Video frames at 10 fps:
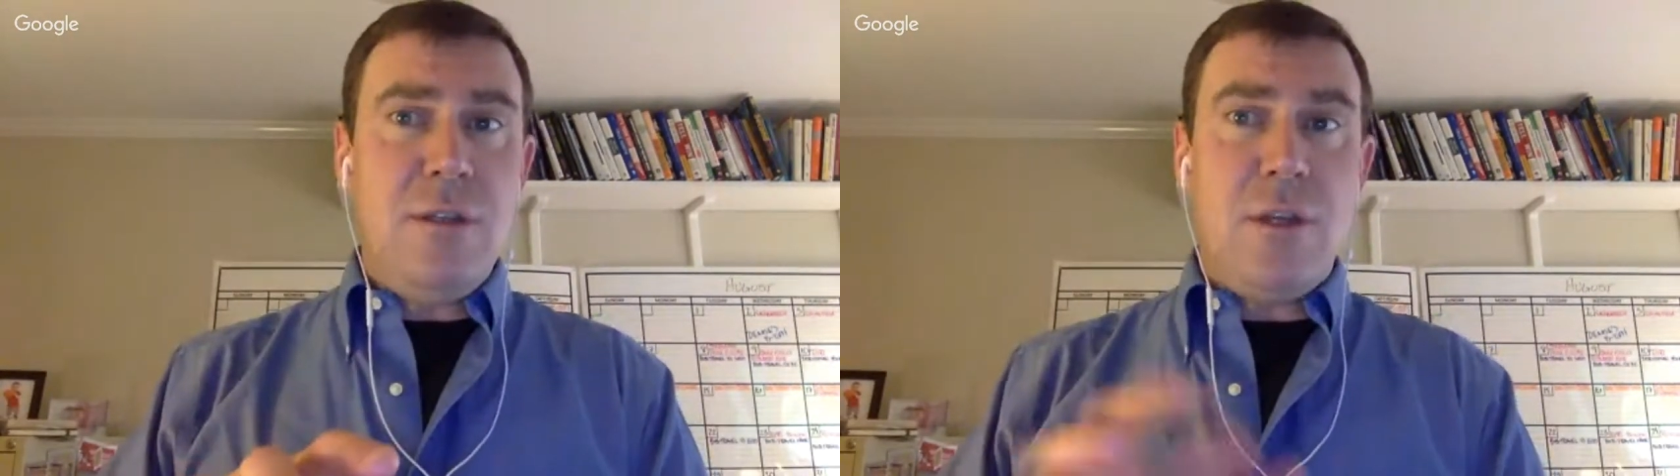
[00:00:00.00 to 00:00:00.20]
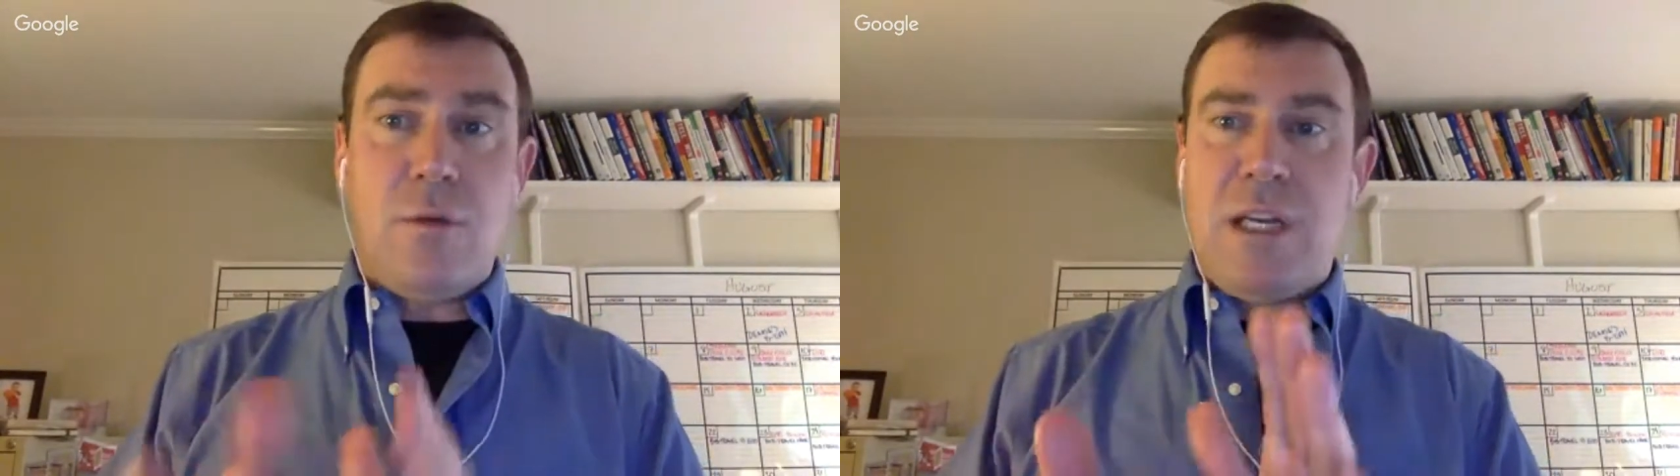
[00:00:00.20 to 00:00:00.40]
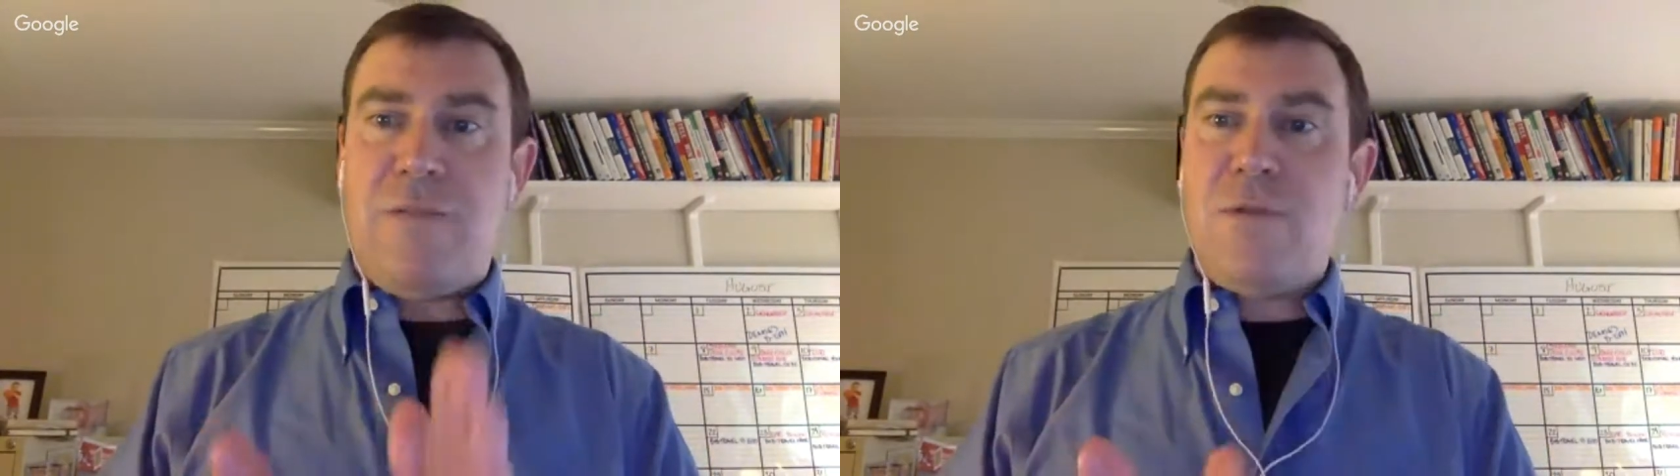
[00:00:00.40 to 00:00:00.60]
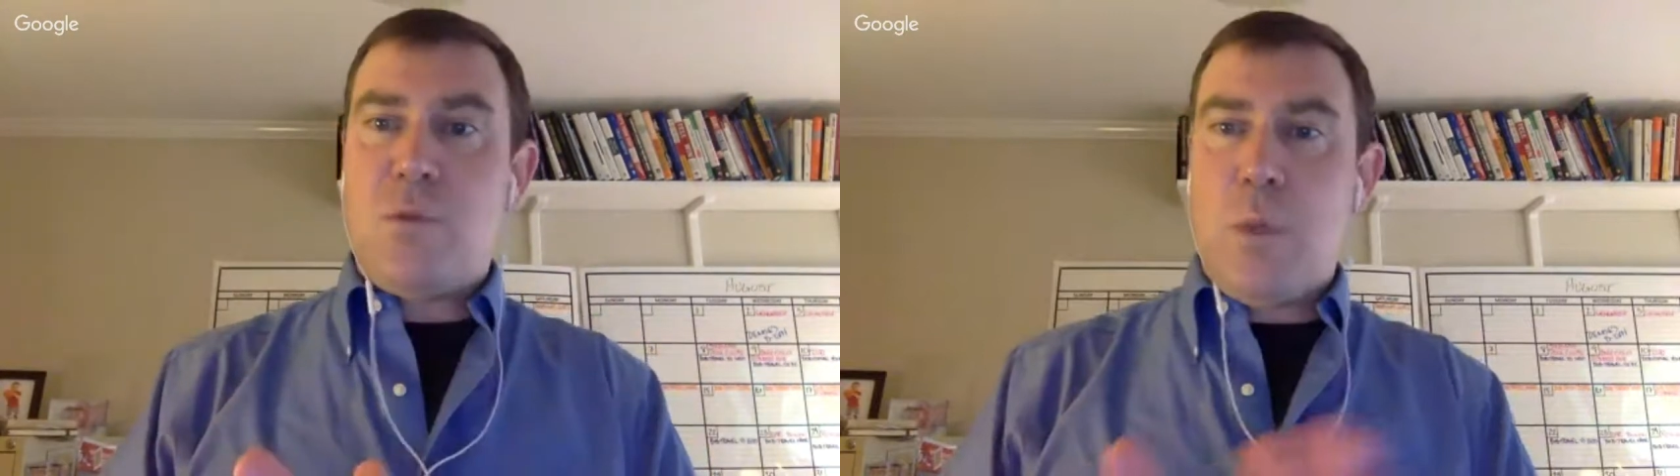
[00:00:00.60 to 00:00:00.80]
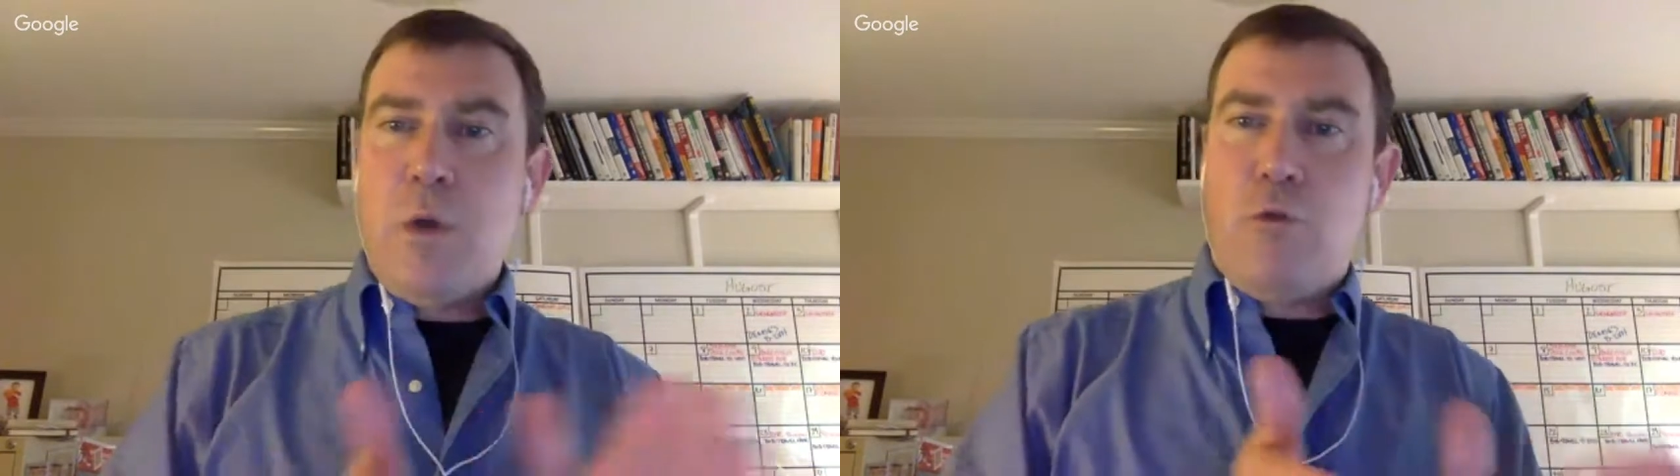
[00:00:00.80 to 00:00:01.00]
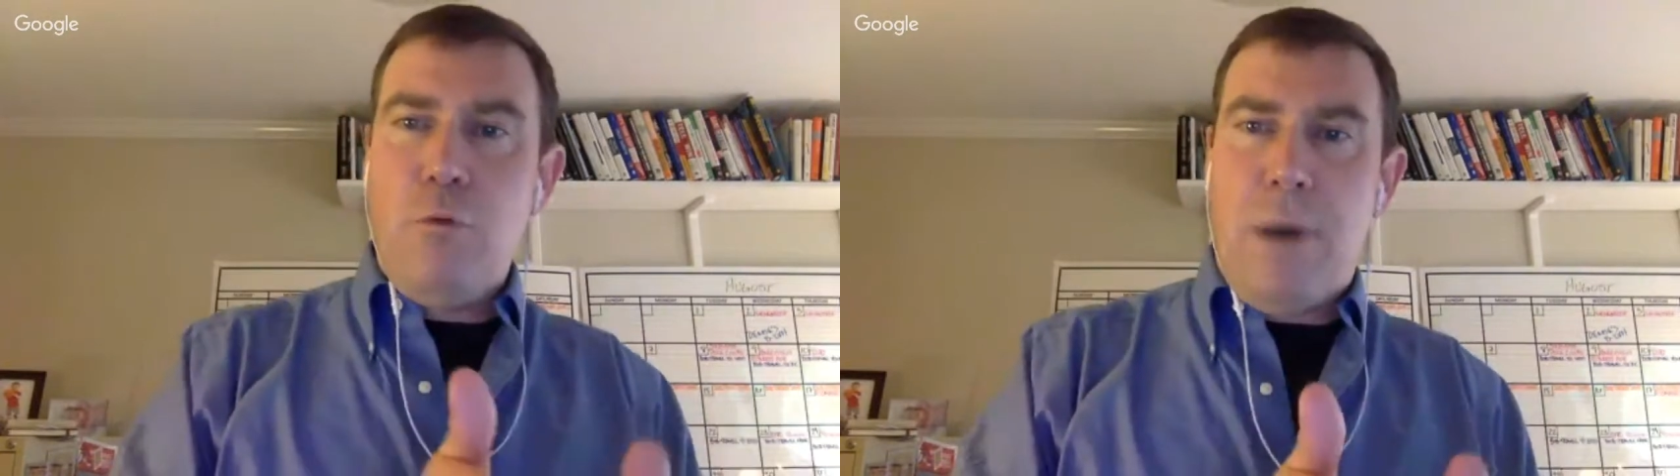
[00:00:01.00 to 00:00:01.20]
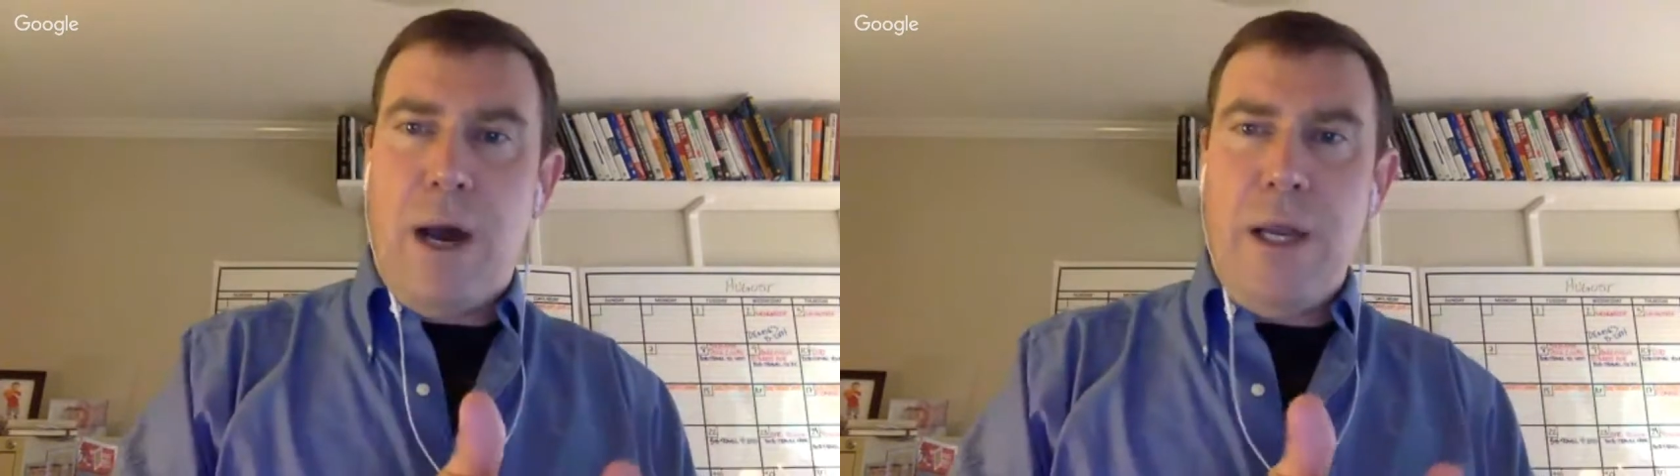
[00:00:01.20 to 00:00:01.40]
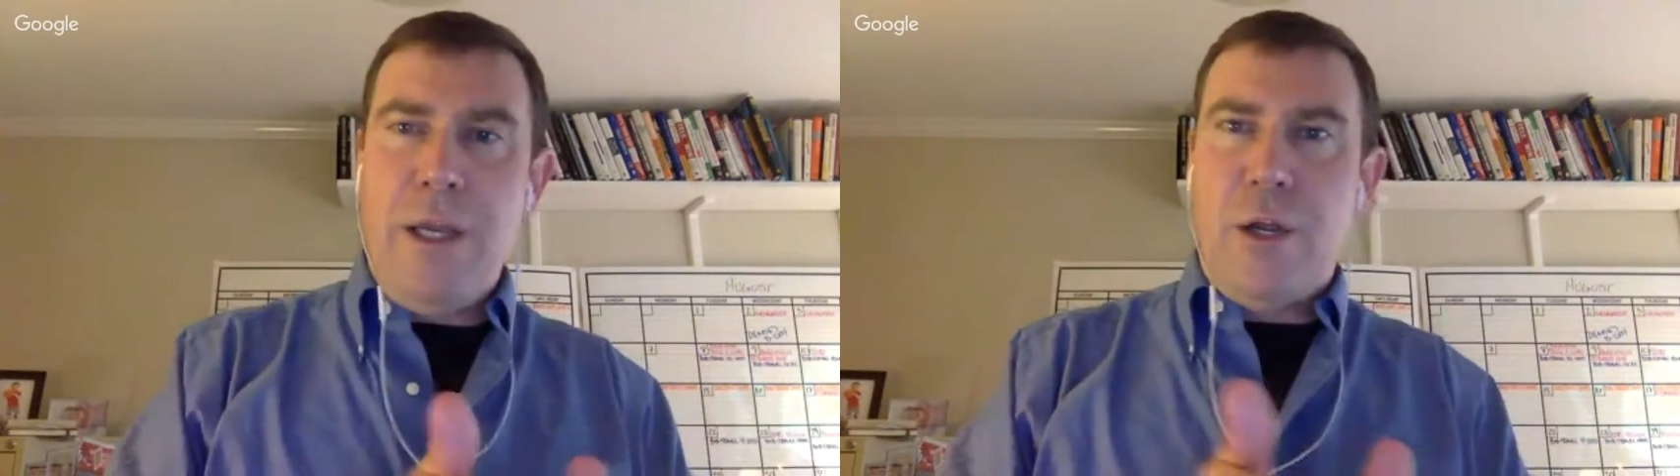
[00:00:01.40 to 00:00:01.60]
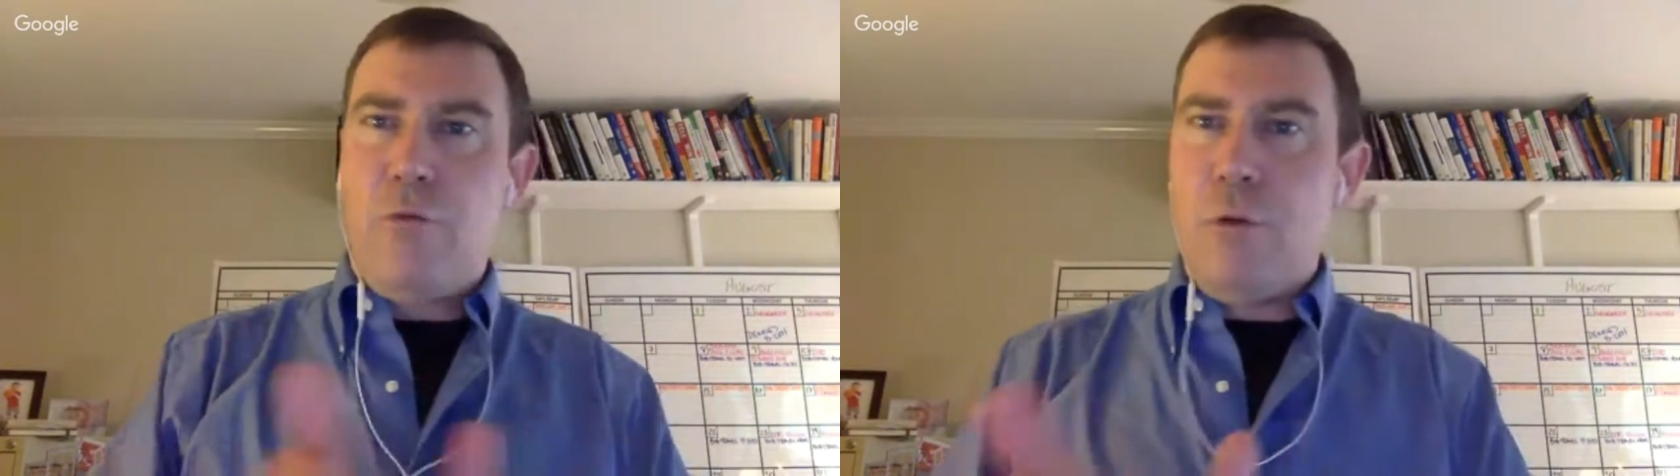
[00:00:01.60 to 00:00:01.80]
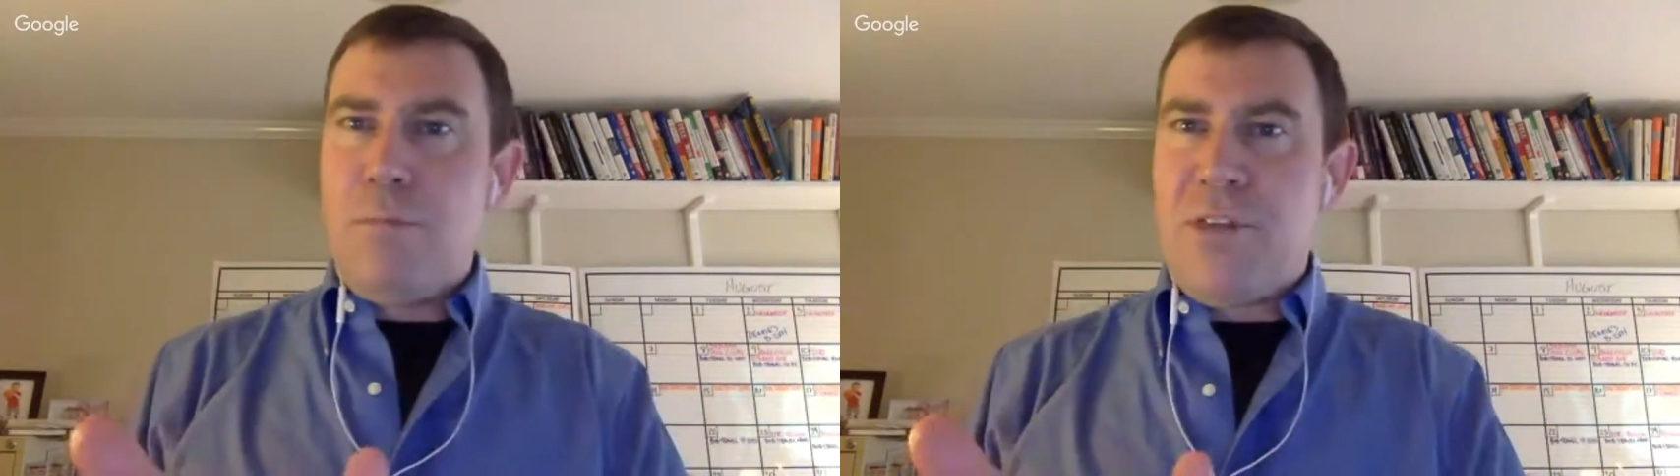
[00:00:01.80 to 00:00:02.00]
The difference between group mind and
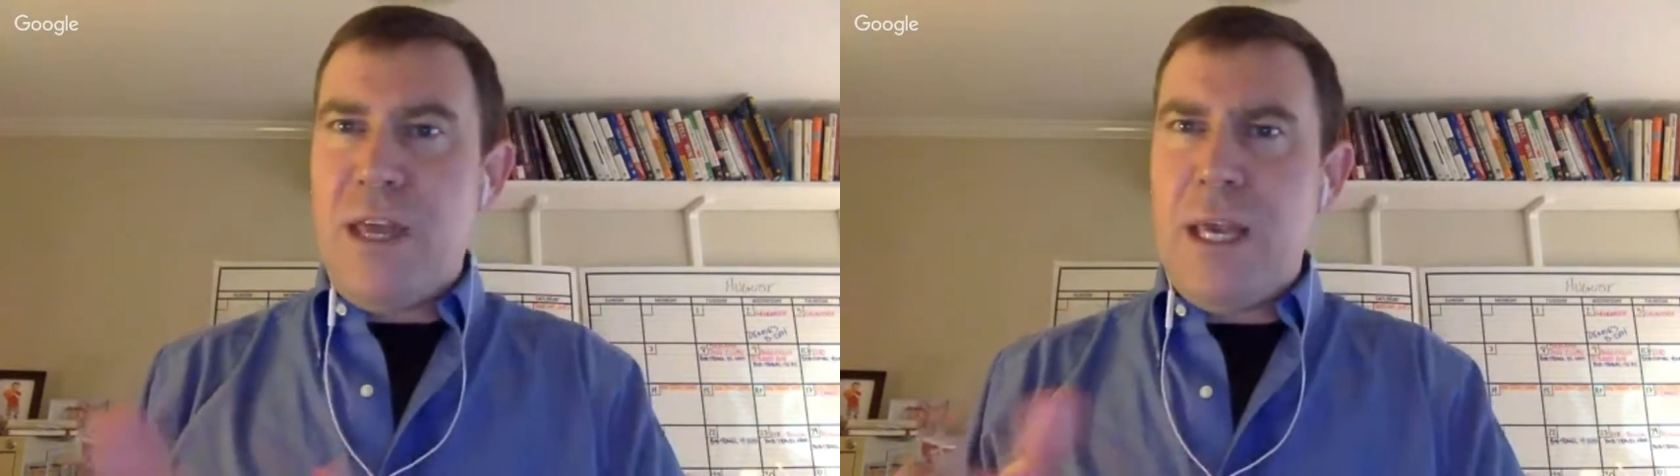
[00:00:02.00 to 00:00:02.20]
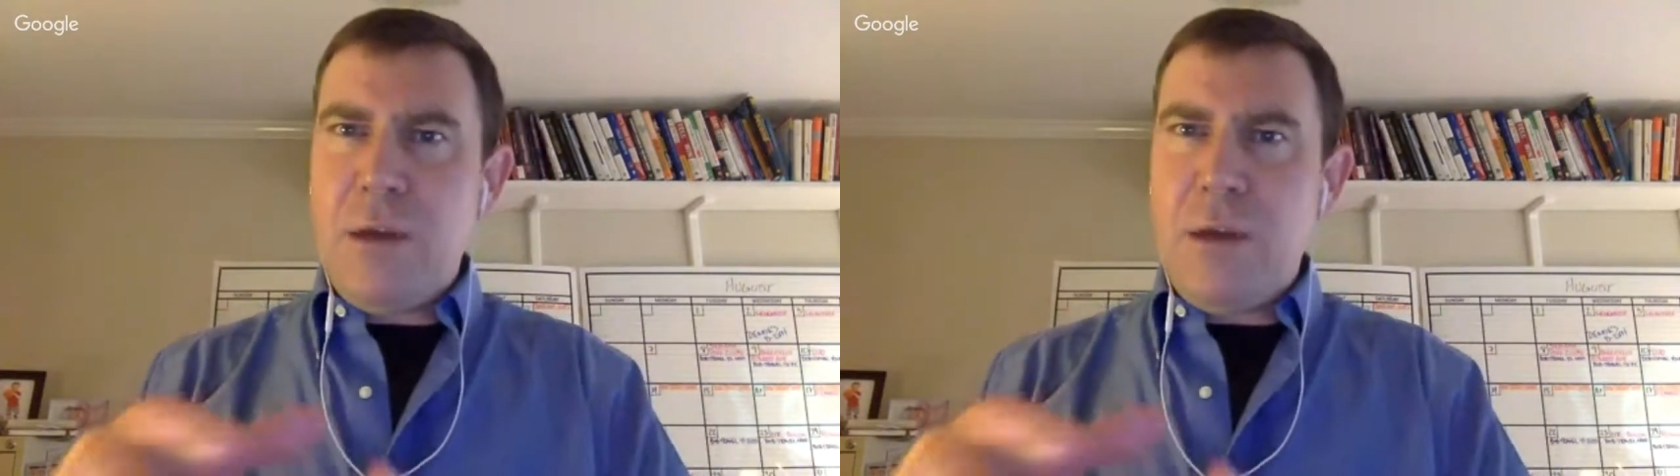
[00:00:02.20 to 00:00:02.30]
group think,